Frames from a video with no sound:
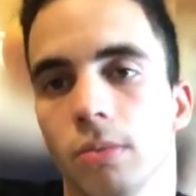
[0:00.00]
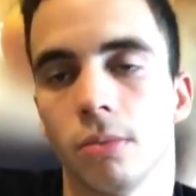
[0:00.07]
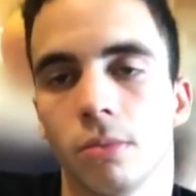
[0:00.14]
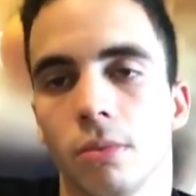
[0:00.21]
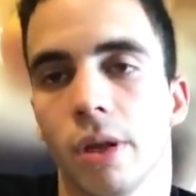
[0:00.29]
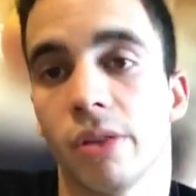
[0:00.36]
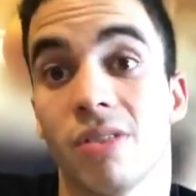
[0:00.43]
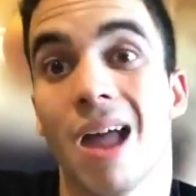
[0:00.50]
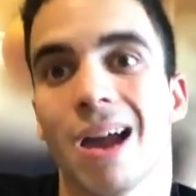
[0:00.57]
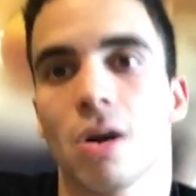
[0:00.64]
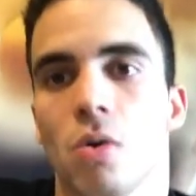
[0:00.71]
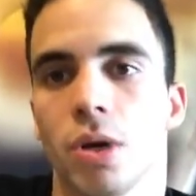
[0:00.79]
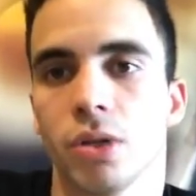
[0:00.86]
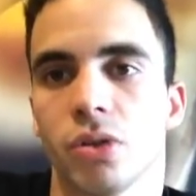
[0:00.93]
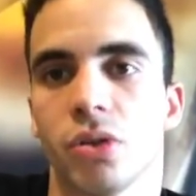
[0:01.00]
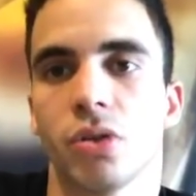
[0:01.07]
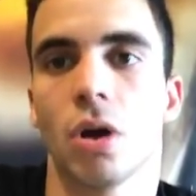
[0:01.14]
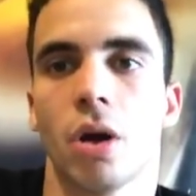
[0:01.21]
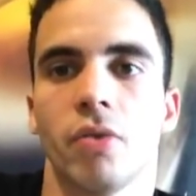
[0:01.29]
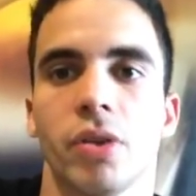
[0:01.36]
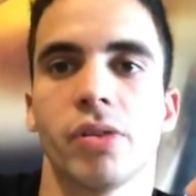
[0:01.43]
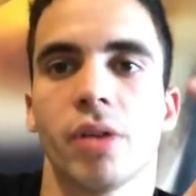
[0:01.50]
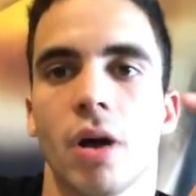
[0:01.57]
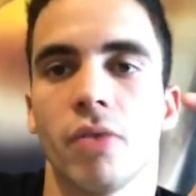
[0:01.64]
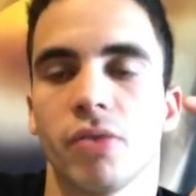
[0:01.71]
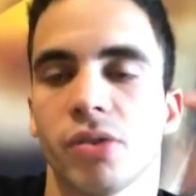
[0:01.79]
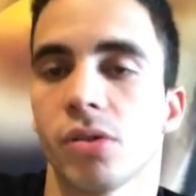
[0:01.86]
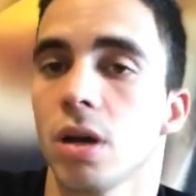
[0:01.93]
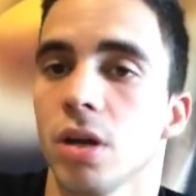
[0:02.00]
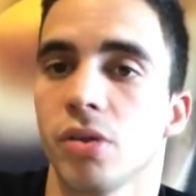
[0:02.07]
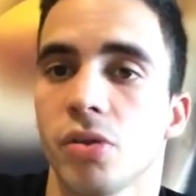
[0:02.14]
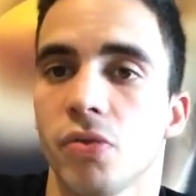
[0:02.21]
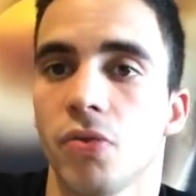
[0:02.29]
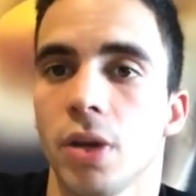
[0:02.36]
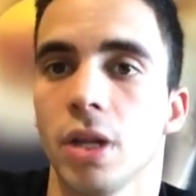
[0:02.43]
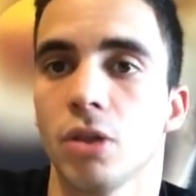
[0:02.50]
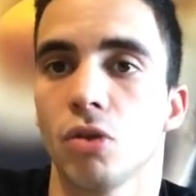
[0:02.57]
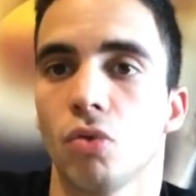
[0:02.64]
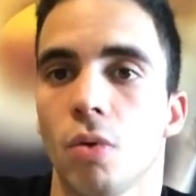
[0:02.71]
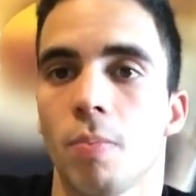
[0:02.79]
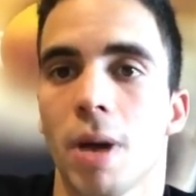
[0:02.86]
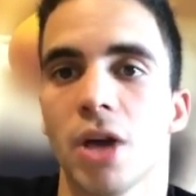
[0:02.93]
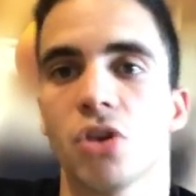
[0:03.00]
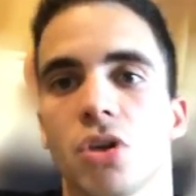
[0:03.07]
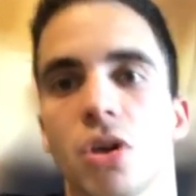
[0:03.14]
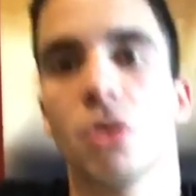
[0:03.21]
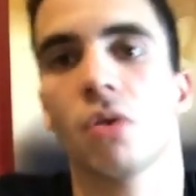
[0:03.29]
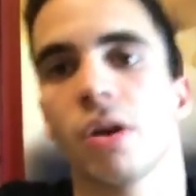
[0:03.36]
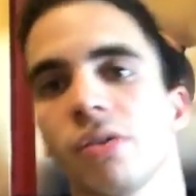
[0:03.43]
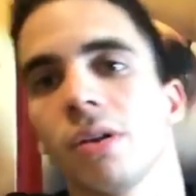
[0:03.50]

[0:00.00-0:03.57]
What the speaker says: it's not going to starve itself. As long as you're feeding the Repashy crested